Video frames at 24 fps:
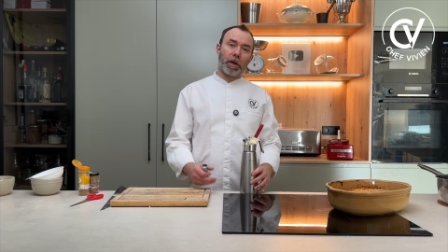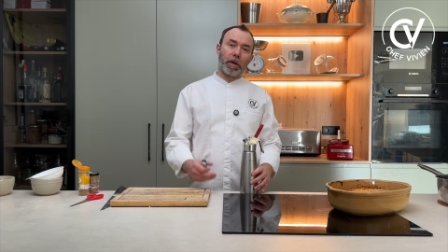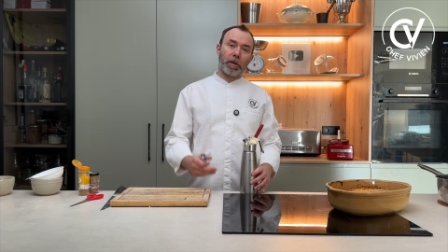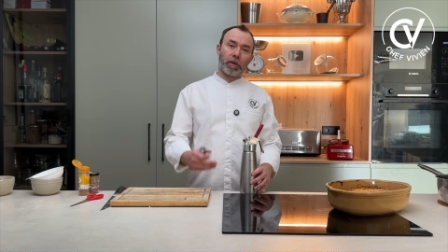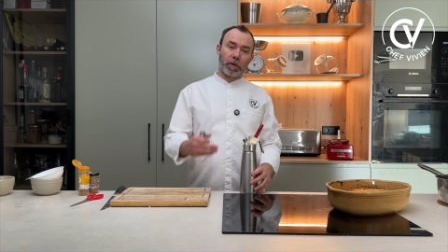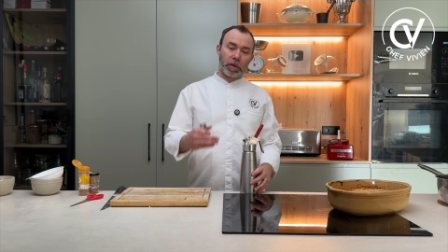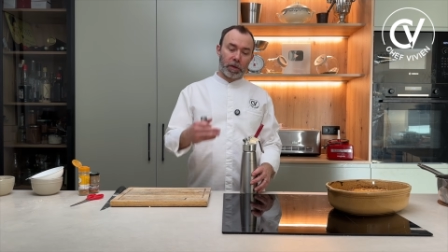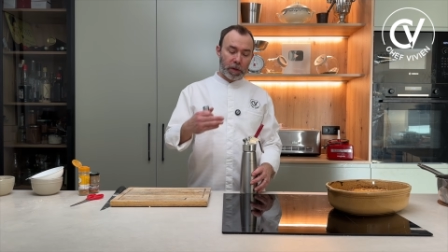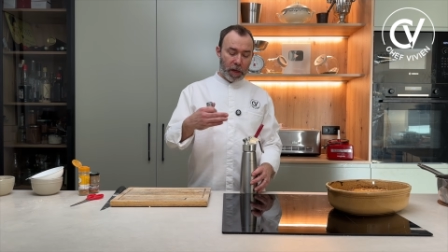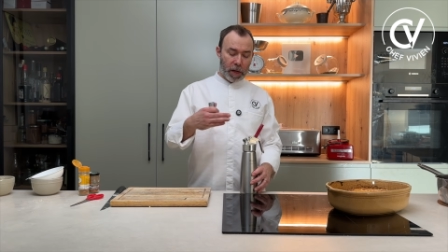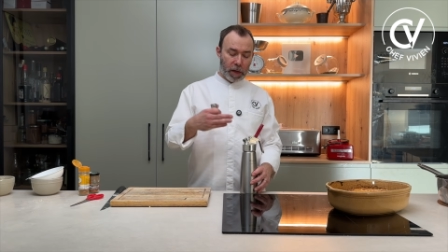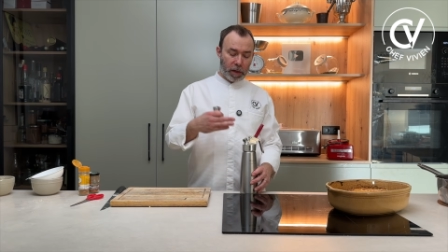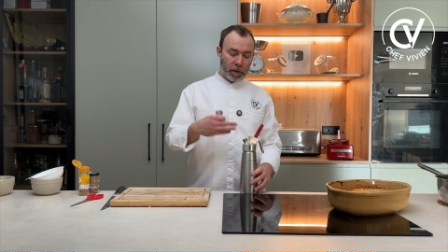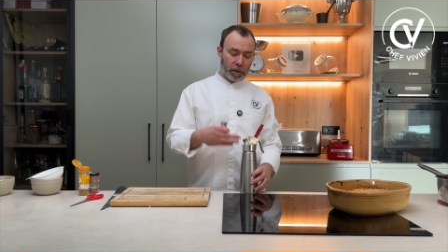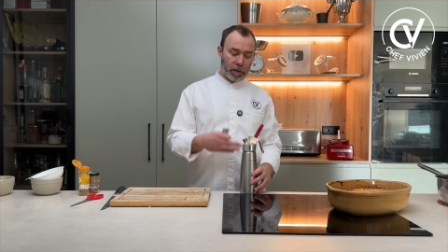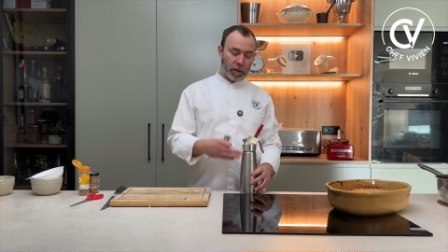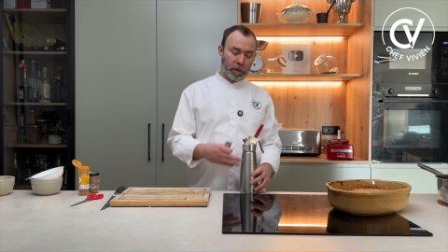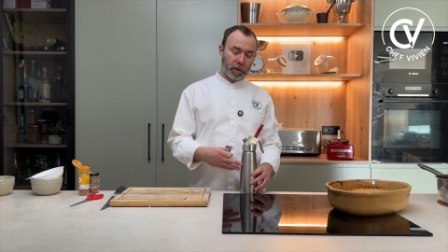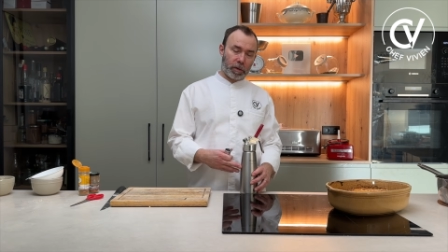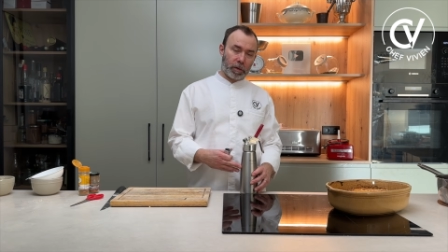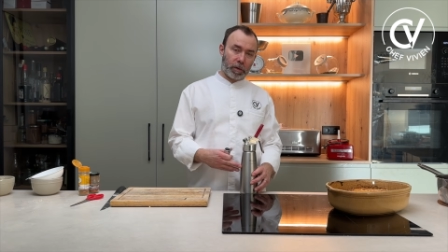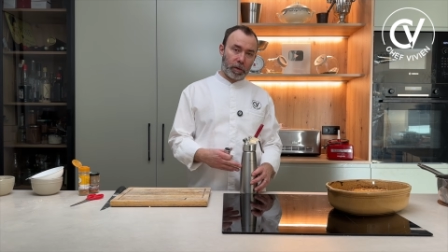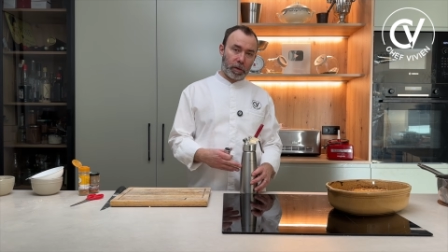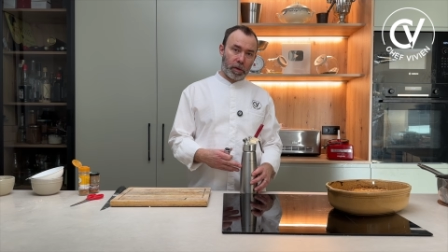inside
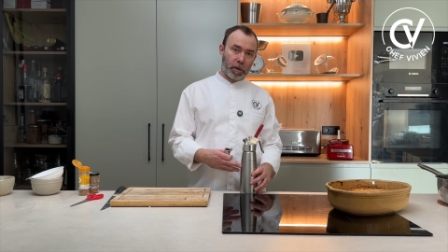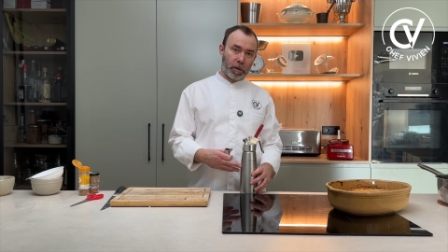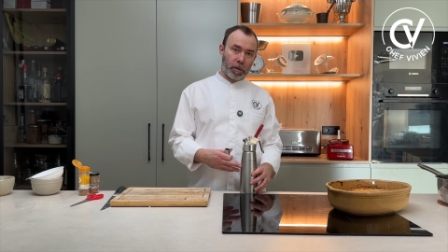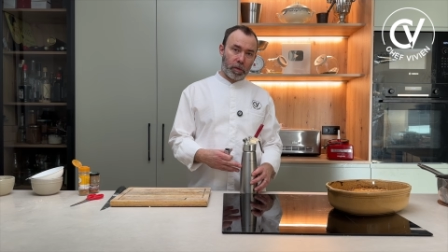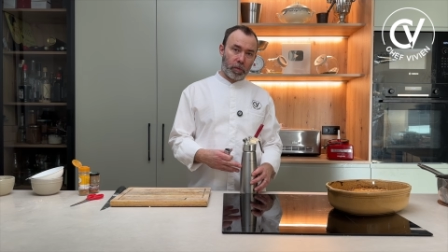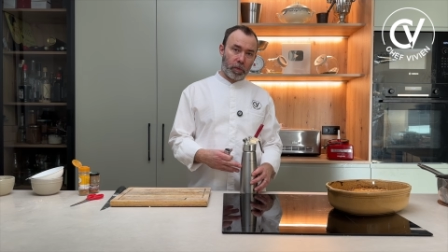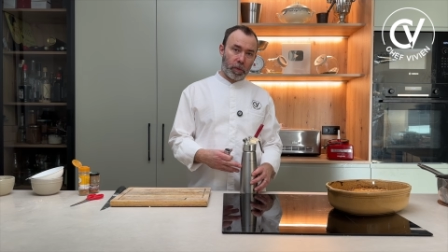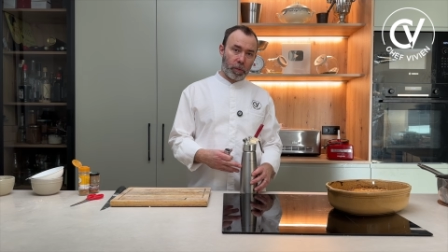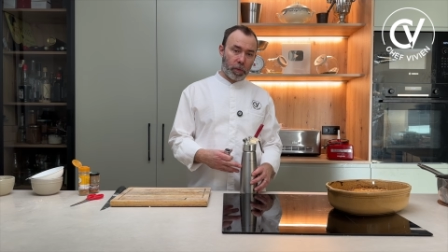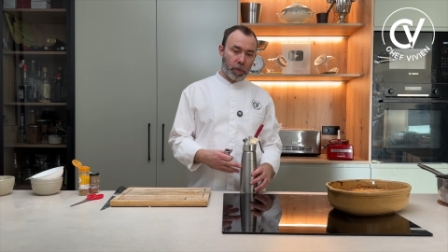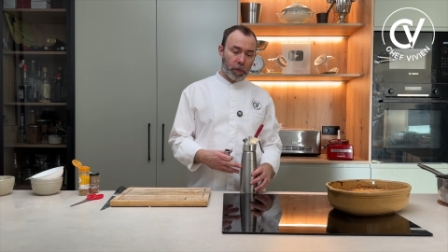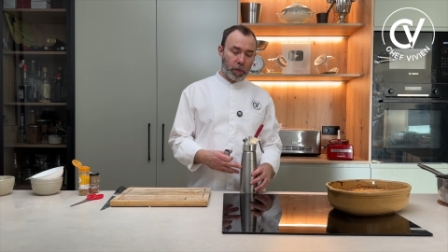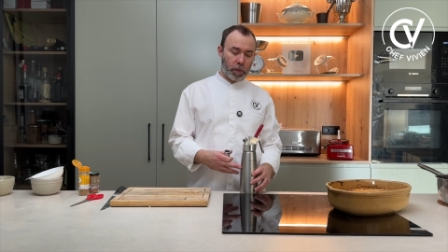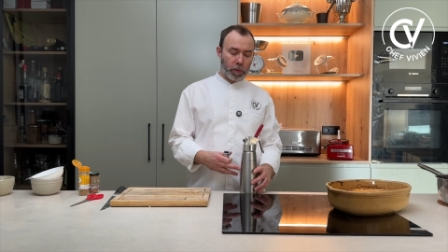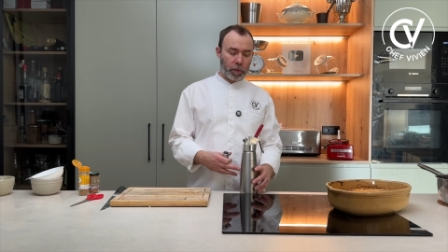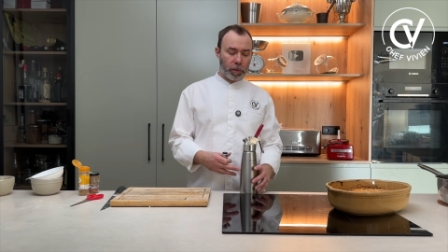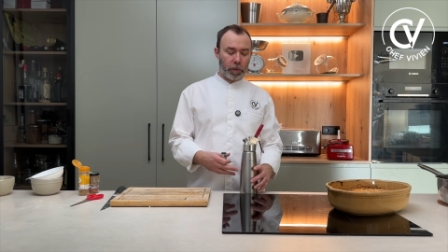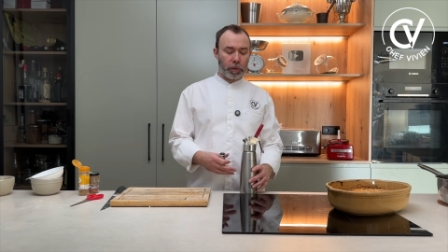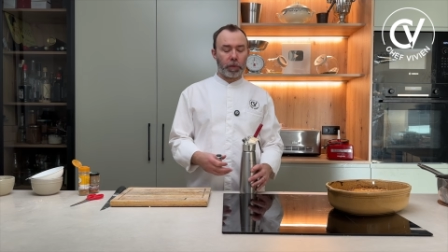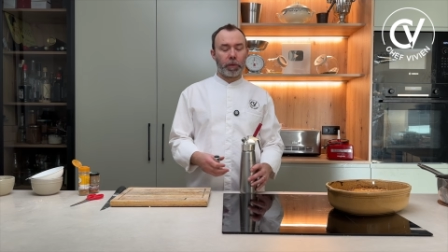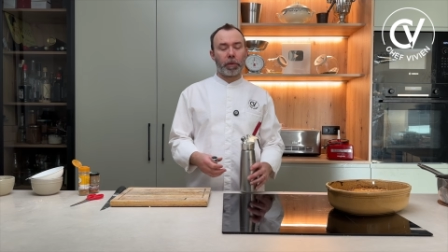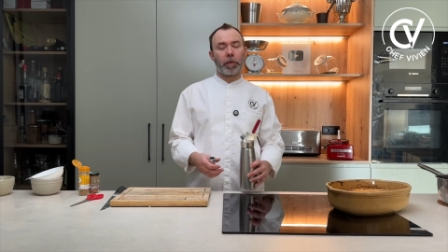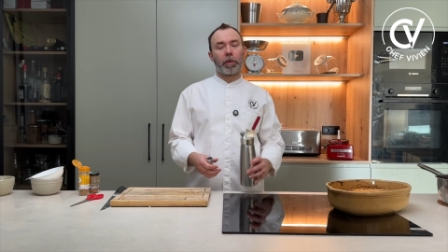the whipper.